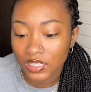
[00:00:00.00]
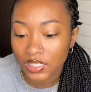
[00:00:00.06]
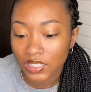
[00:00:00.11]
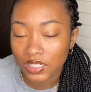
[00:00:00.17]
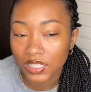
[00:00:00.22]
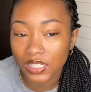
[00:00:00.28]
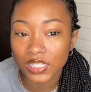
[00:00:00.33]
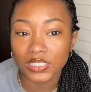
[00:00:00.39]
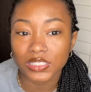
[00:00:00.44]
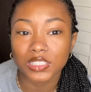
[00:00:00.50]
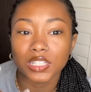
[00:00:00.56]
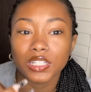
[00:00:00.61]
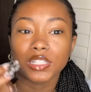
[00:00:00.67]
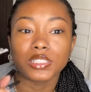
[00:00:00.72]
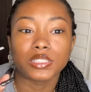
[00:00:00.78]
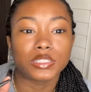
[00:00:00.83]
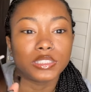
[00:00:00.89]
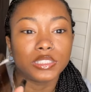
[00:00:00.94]
let's look
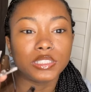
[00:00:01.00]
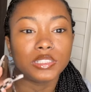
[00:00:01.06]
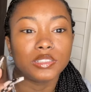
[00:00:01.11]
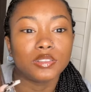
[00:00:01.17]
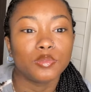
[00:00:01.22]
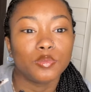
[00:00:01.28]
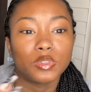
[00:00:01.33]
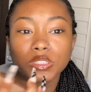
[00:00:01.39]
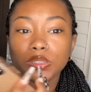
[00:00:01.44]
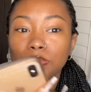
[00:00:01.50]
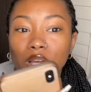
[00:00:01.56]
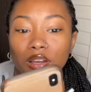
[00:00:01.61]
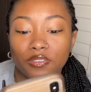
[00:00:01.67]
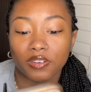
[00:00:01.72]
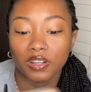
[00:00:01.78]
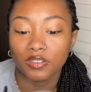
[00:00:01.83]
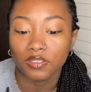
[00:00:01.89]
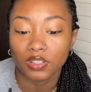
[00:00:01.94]
and see what's my
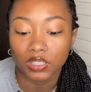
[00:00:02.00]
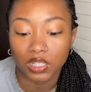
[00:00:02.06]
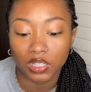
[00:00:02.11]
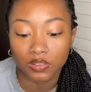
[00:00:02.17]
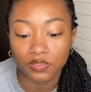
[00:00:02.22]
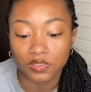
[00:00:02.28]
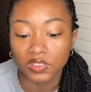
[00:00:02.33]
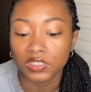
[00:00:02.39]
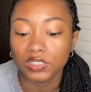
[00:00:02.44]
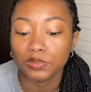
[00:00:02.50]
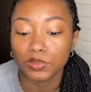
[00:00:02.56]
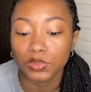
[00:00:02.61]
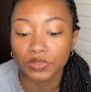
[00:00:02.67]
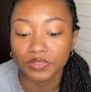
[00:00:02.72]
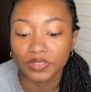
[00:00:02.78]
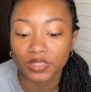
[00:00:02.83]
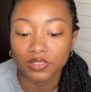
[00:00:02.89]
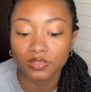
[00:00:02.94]
favorite Netflix
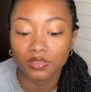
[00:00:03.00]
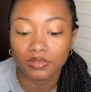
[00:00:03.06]
movie